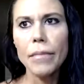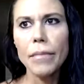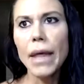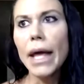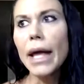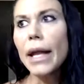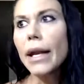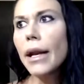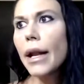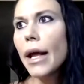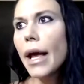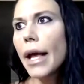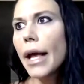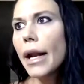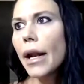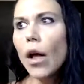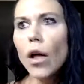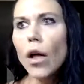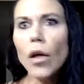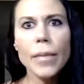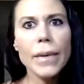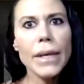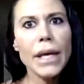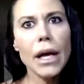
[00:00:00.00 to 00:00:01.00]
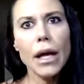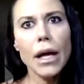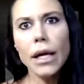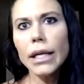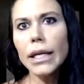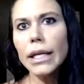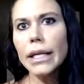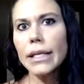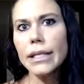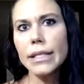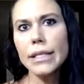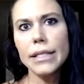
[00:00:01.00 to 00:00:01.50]
And I'll be
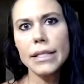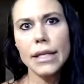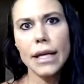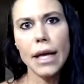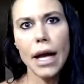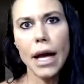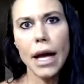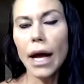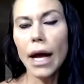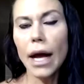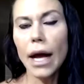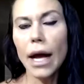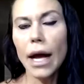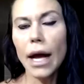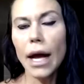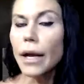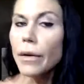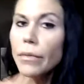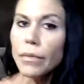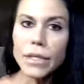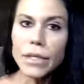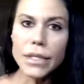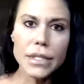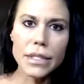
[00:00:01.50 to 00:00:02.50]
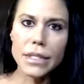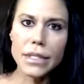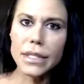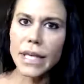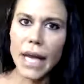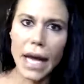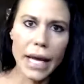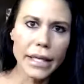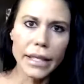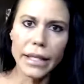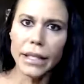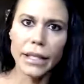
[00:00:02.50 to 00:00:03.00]
honest, I was
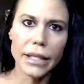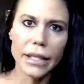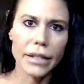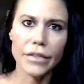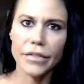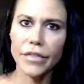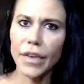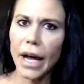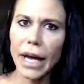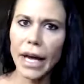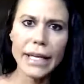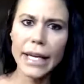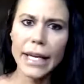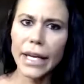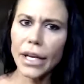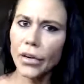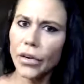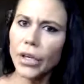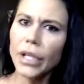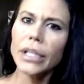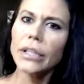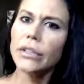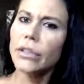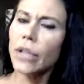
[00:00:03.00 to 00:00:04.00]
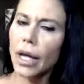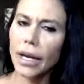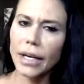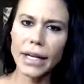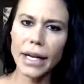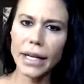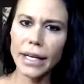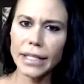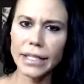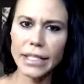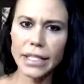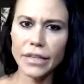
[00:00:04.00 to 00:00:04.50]
negative. I carried a lot of
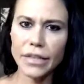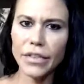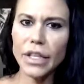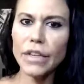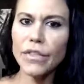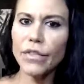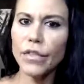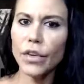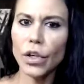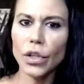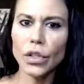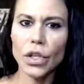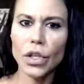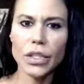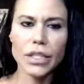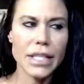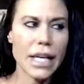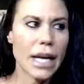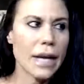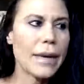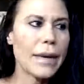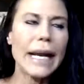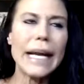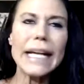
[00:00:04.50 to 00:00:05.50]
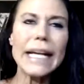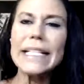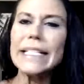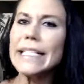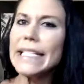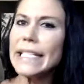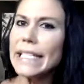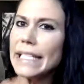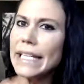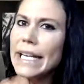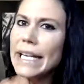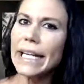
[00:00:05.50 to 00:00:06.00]
negativity for a long time, and I
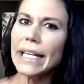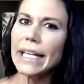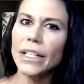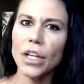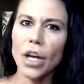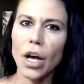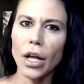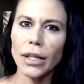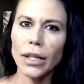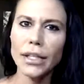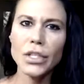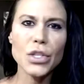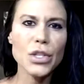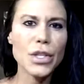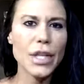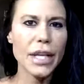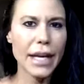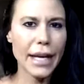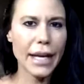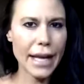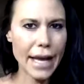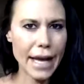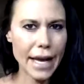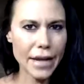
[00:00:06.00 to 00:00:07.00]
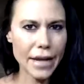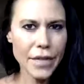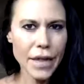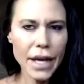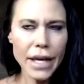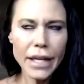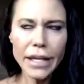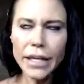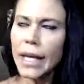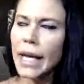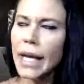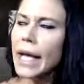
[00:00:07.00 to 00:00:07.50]
didn't acknowledge that I had
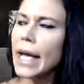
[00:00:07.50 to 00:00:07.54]
that.